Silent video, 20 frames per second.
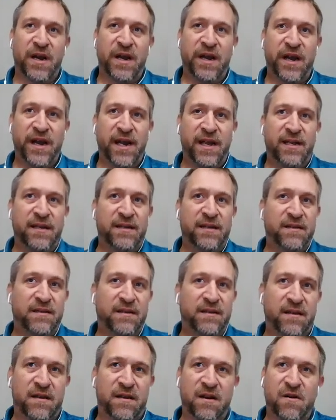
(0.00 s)
And
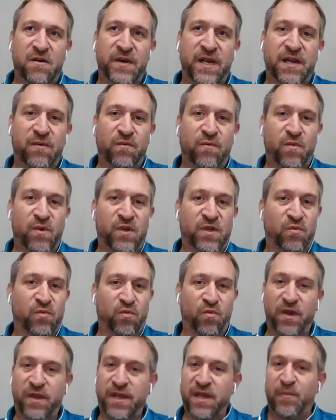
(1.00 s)
it was
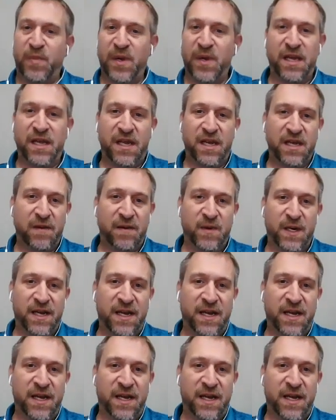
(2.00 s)
really a big hit.